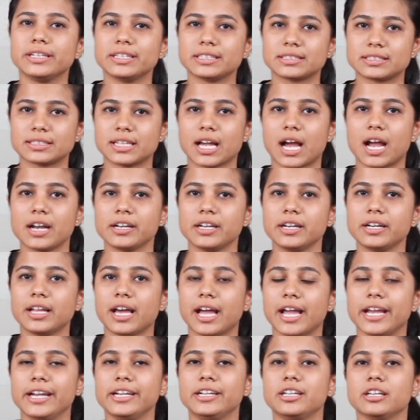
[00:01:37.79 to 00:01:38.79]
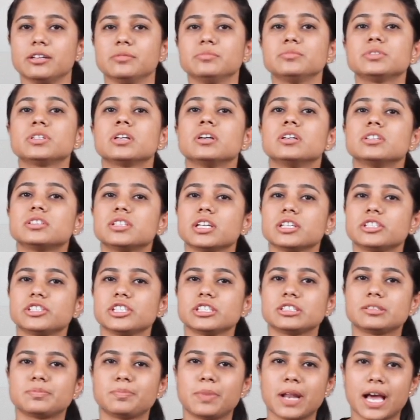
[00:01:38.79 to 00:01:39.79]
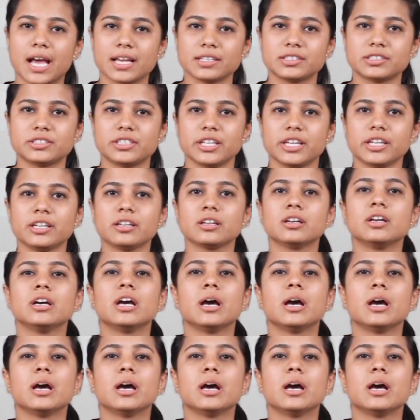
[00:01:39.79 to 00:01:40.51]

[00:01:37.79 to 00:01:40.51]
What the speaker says: discarded items such as plastic,